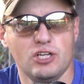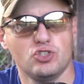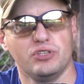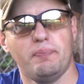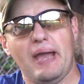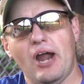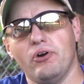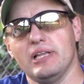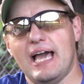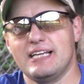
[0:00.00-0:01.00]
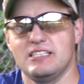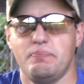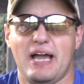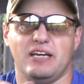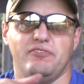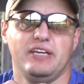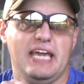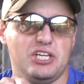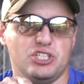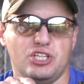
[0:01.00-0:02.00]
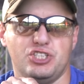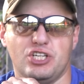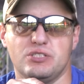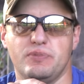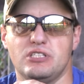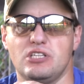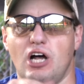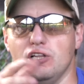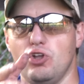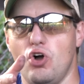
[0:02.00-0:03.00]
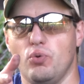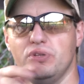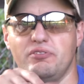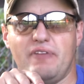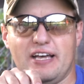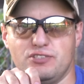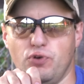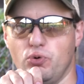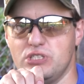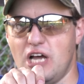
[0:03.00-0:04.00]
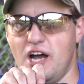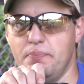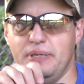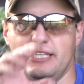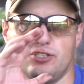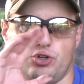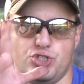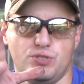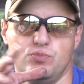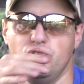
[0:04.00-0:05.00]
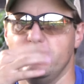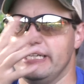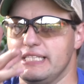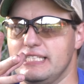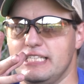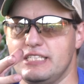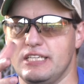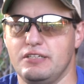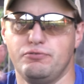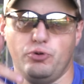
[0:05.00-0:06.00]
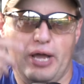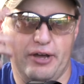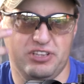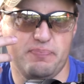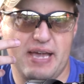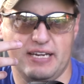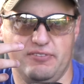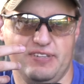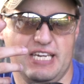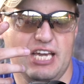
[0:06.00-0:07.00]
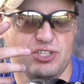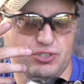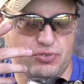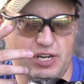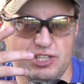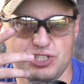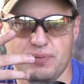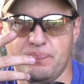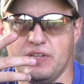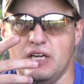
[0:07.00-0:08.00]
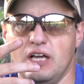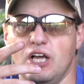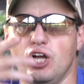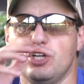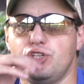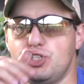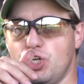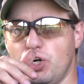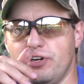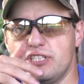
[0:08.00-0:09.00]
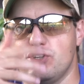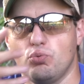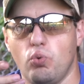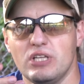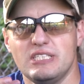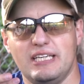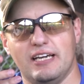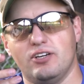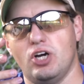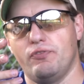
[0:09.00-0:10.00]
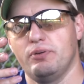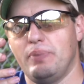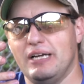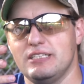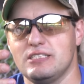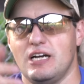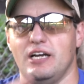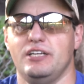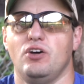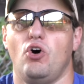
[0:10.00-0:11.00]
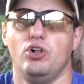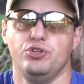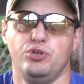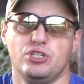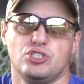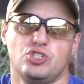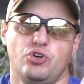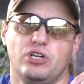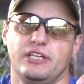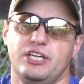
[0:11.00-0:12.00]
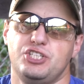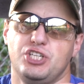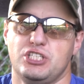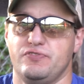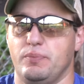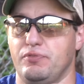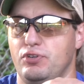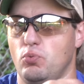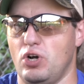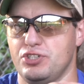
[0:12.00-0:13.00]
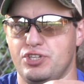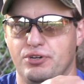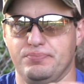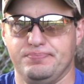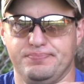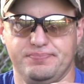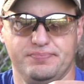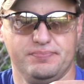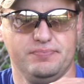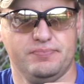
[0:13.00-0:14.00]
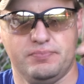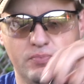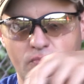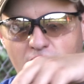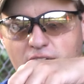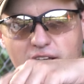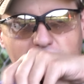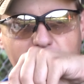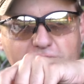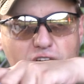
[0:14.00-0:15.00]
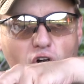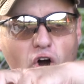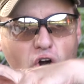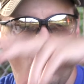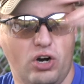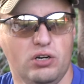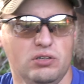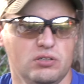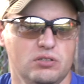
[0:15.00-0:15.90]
So the parallax and magnification adjustments along with the fast focus eyepiece are smooth and consistent throughout the magnification range. The turrets are once again covered by design, although you can certainly adjust them if you want to. They are